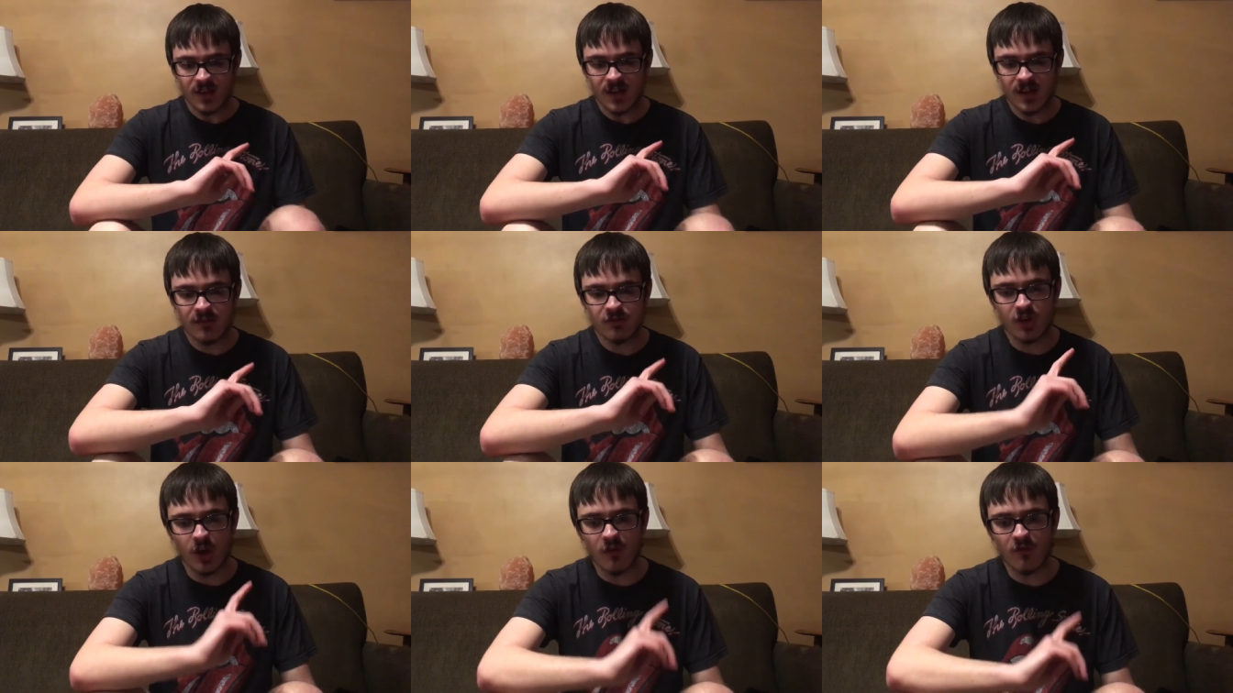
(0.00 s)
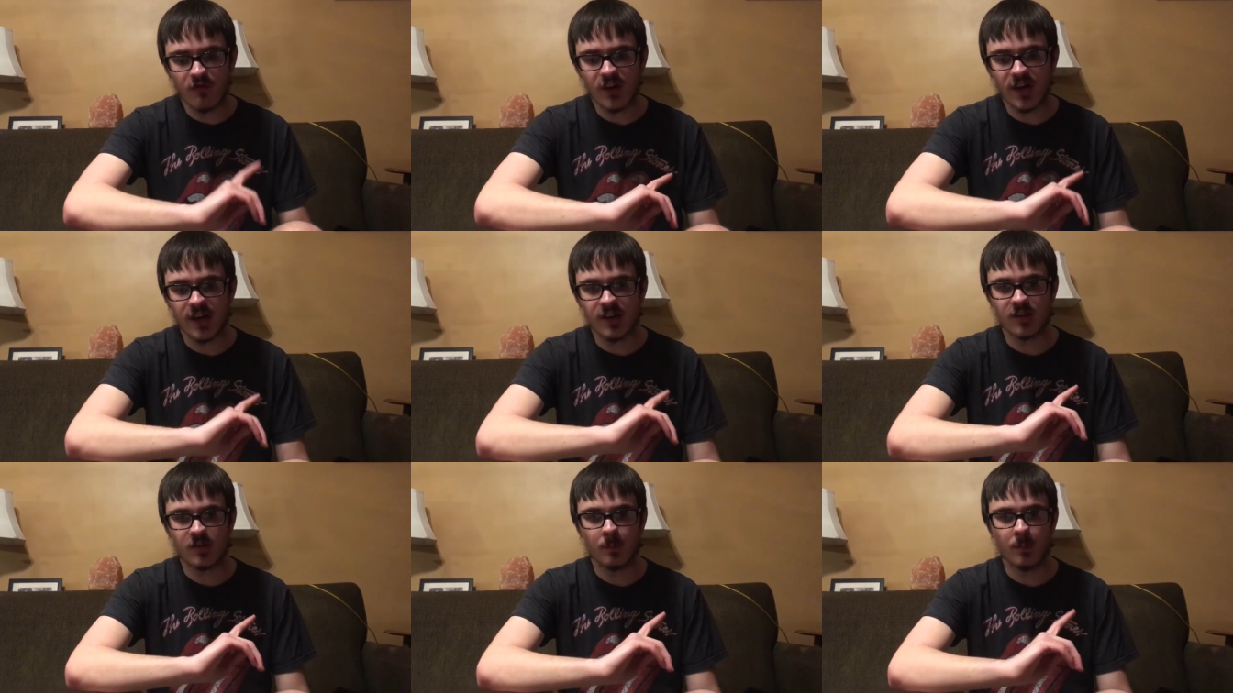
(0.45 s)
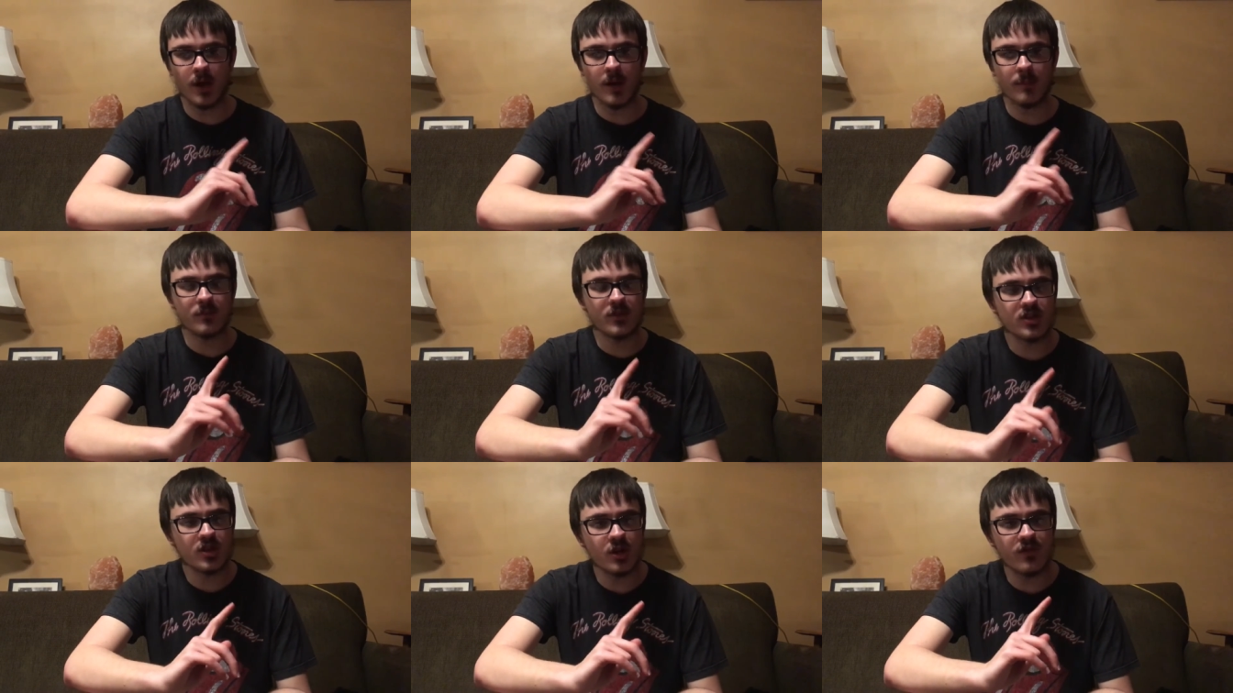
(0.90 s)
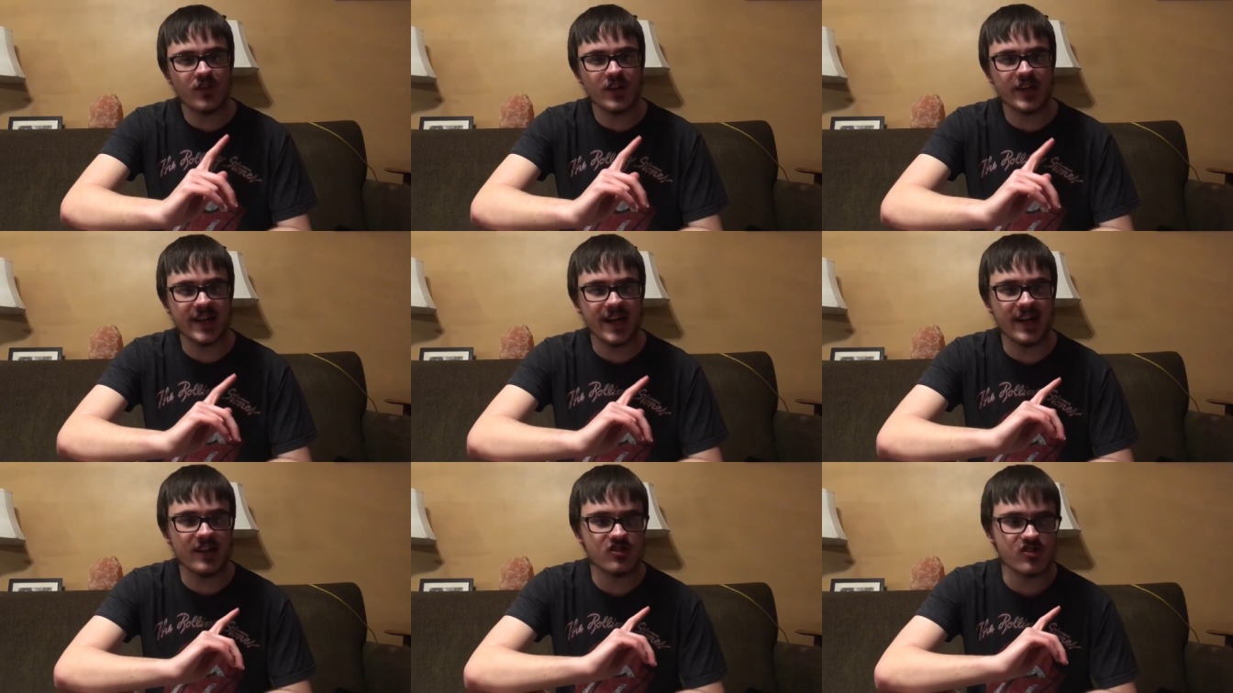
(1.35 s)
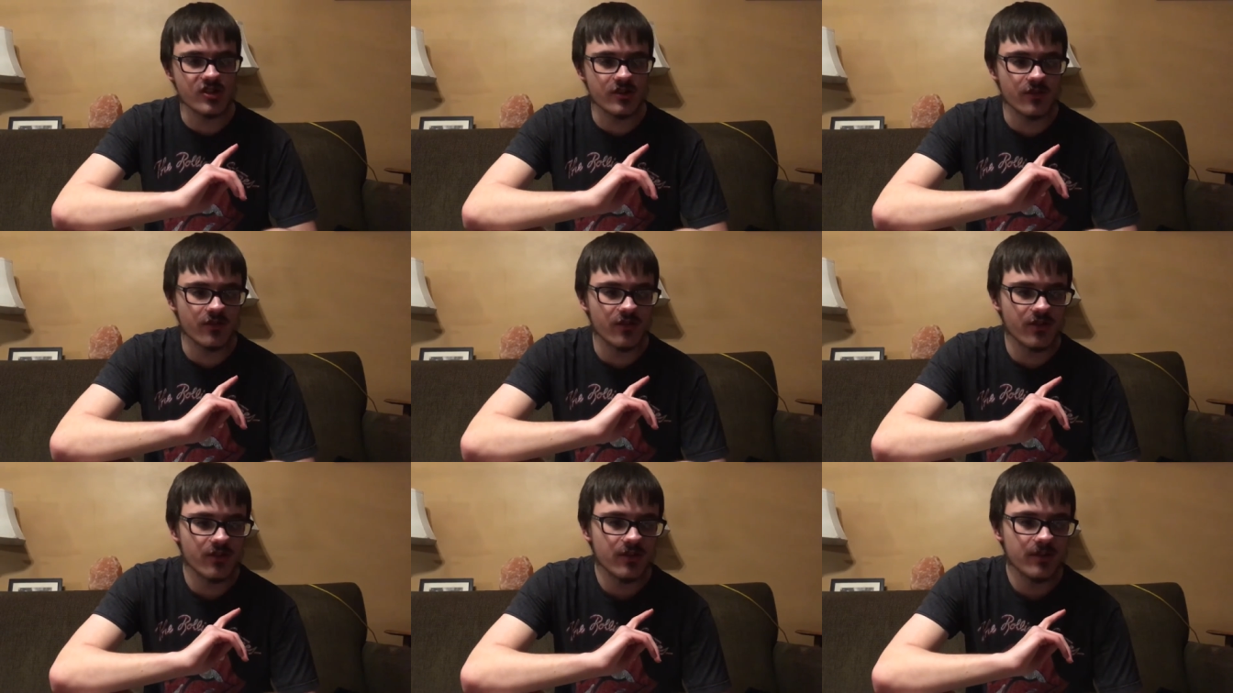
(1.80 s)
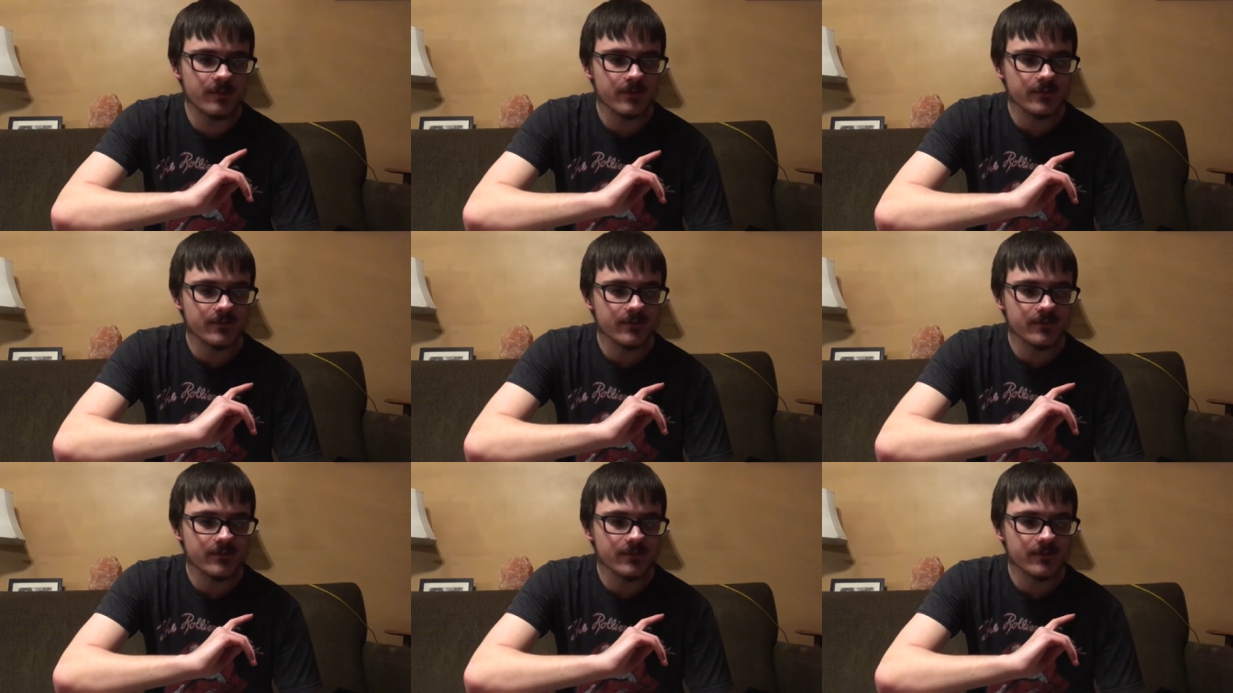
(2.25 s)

And don't forget to put up the notifications.